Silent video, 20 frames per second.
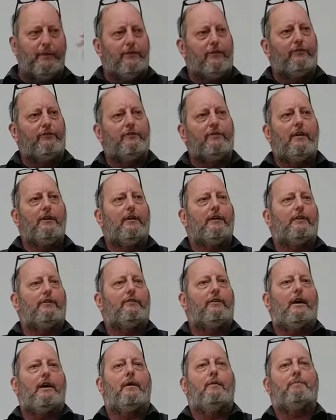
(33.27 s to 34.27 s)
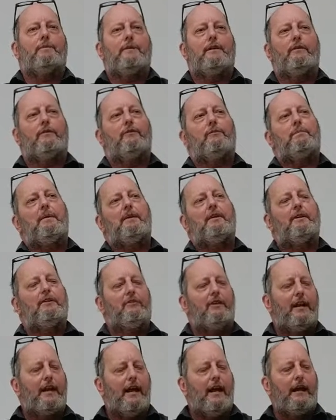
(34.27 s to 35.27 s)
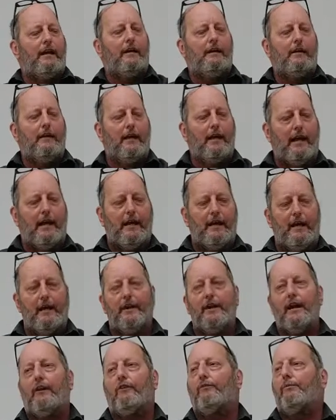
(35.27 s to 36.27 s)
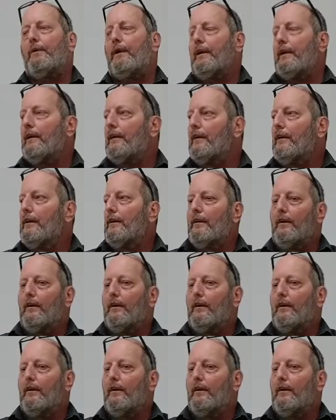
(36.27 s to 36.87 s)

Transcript: in the series that I'll be speaking today and next week,